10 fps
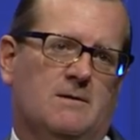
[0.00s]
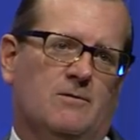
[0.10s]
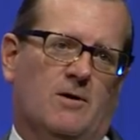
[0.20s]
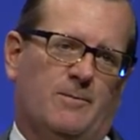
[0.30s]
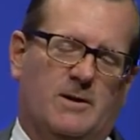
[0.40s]

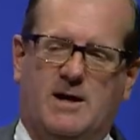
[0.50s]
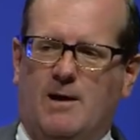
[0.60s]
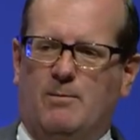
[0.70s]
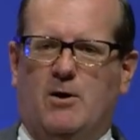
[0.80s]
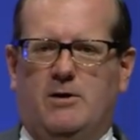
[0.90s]
grew up in
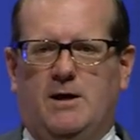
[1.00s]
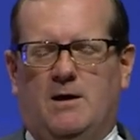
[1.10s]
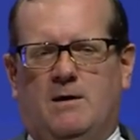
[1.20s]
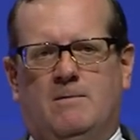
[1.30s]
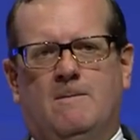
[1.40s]

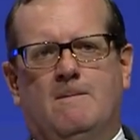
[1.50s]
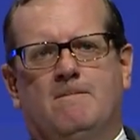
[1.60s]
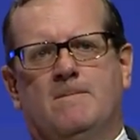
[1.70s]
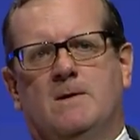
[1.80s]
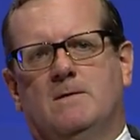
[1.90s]
Cambodia,
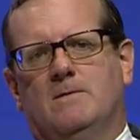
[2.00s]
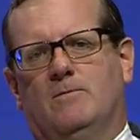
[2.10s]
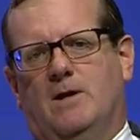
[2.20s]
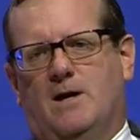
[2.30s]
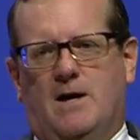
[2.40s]

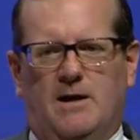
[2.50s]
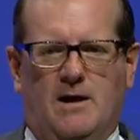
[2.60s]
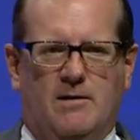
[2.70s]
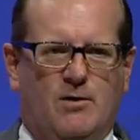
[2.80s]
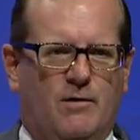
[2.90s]
went on
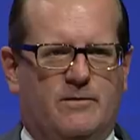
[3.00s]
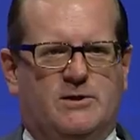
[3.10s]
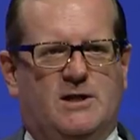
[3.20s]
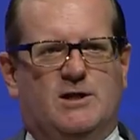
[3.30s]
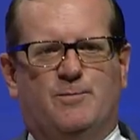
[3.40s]
an
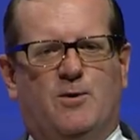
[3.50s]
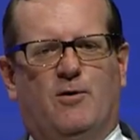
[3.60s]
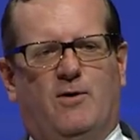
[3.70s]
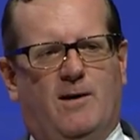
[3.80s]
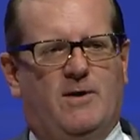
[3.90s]
overseas
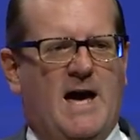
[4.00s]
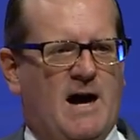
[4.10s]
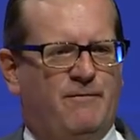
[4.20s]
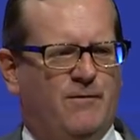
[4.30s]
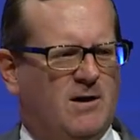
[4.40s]
program to
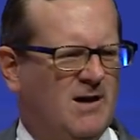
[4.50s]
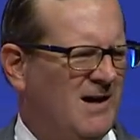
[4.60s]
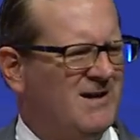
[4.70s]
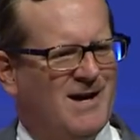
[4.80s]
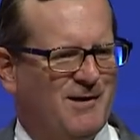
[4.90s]
Africa
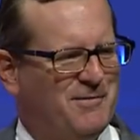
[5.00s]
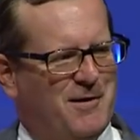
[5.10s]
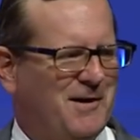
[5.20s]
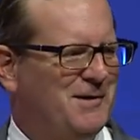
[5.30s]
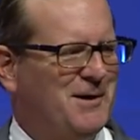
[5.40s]
and kind of
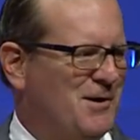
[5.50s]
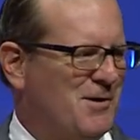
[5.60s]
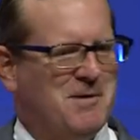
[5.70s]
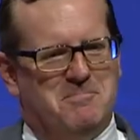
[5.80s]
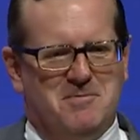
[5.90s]
thought, you know,
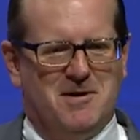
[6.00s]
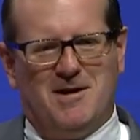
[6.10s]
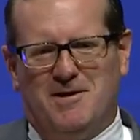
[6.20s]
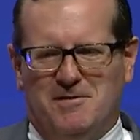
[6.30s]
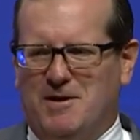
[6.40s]
I'm,
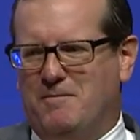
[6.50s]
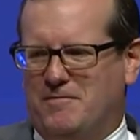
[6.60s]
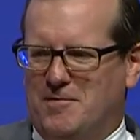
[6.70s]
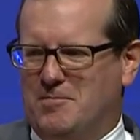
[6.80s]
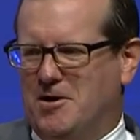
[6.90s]
I came
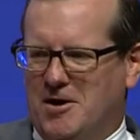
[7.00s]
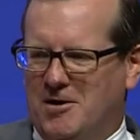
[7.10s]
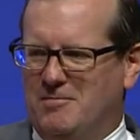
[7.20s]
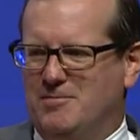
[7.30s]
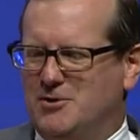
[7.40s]
from
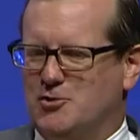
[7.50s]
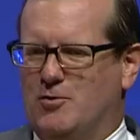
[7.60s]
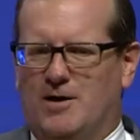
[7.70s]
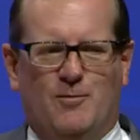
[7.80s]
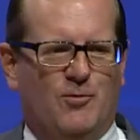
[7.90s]
a
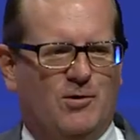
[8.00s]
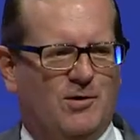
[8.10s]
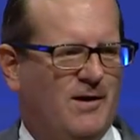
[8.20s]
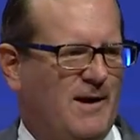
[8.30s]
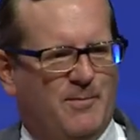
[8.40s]
majority
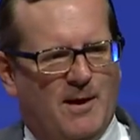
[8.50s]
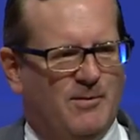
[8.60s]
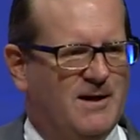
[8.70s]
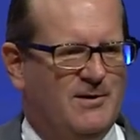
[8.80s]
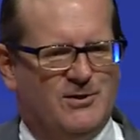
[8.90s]
world. I
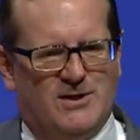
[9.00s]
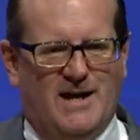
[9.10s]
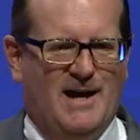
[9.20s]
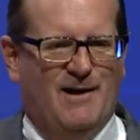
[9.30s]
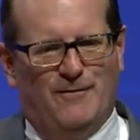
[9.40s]
probably
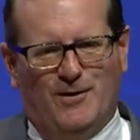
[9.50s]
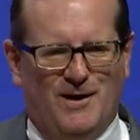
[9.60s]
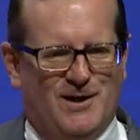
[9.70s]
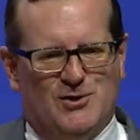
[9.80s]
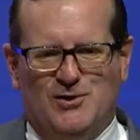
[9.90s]
understand
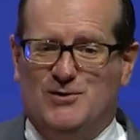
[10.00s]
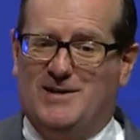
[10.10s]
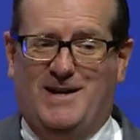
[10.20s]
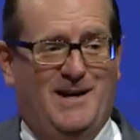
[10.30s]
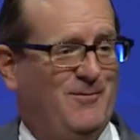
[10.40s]
African issues.
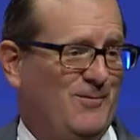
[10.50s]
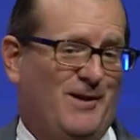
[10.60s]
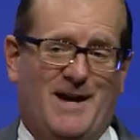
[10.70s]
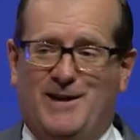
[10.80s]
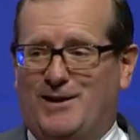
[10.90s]
And he
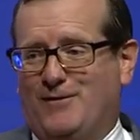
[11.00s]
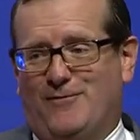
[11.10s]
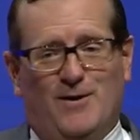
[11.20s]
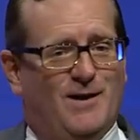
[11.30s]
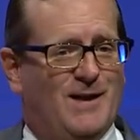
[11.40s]
really had to
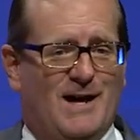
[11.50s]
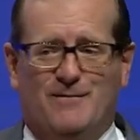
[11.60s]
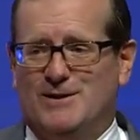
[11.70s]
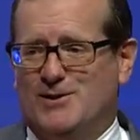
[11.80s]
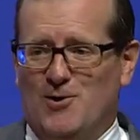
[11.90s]
confront a lot of
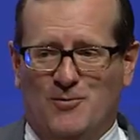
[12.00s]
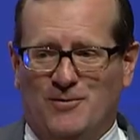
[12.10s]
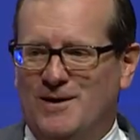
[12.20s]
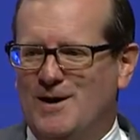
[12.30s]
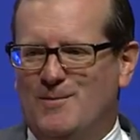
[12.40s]
his
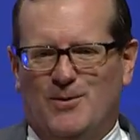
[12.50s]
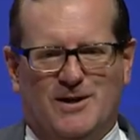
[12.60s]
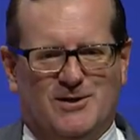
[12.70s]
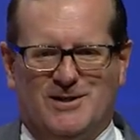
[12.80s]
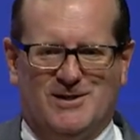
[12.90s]
own
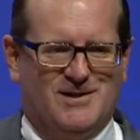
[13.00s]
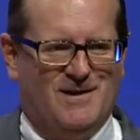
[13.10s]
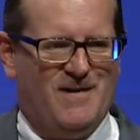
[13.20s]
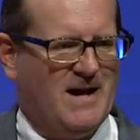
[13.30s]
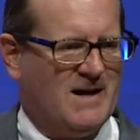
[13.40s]
prejudices
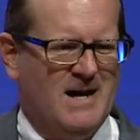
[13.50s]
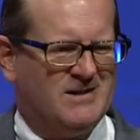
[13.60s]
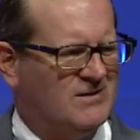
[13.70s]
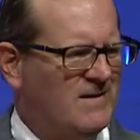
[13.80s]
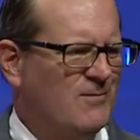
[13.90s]
in that
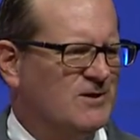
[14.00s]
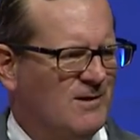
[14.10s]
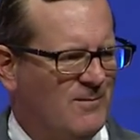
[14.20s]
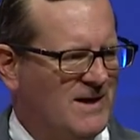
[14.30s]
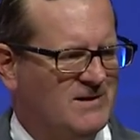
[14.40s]
context. And that was
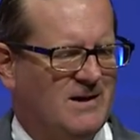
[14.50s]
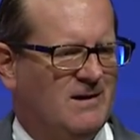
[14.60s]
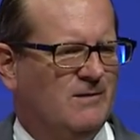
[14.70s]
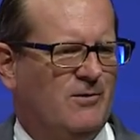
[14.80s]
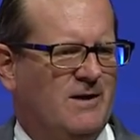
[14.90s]
an
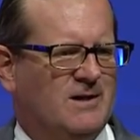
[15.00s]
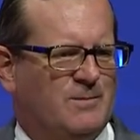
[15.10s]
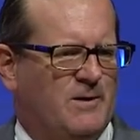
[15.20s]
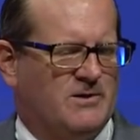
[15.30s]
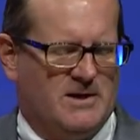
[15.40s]
amazing learning
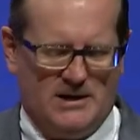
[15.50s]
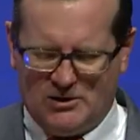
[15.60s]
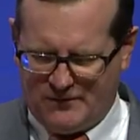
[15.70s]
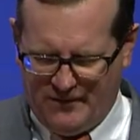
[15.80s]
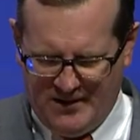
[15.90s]
experience, not
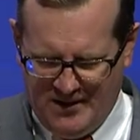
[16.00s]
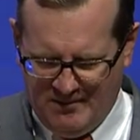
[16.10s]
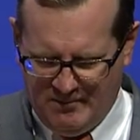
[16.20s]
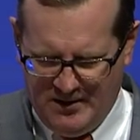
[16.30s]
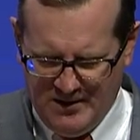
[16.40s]
just for
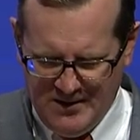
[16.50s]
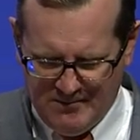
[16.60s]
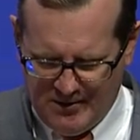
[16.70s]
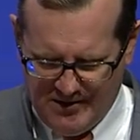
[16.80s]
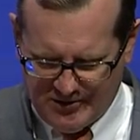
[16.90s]
him, but,
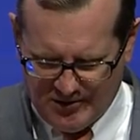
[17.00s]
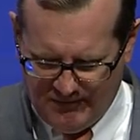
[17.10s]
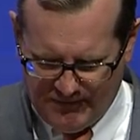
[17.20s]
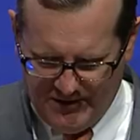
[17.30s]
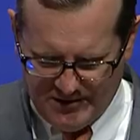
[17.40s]
but also
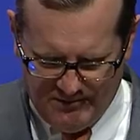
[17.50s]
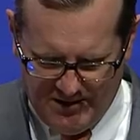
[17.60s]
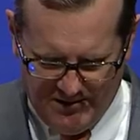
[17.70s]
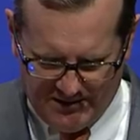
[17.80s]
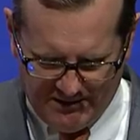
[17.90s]
for his
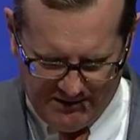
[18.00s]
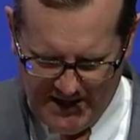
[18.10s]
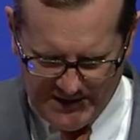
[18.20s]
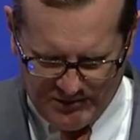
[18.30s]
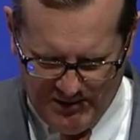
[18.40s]
American
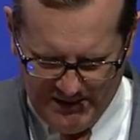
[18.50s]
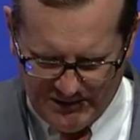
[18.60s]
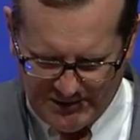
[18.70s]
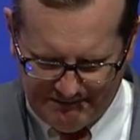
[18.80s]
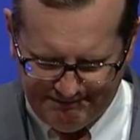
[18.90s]

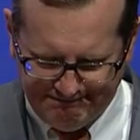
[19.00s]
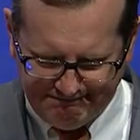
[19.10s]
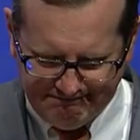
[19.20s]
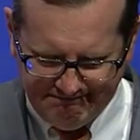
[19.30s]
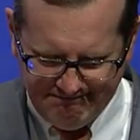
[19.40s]
classmates.
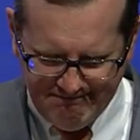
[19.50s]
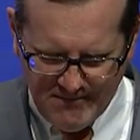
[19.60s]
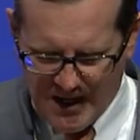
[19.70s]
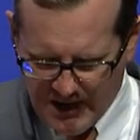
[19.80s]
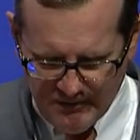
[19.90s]

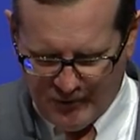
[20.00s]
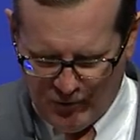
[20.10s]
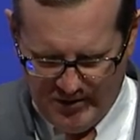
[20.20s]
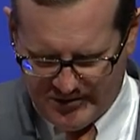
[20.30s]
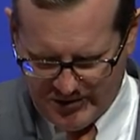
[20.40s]
And of
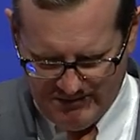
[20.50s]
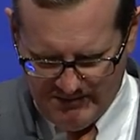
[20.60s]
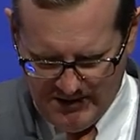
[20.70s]
course,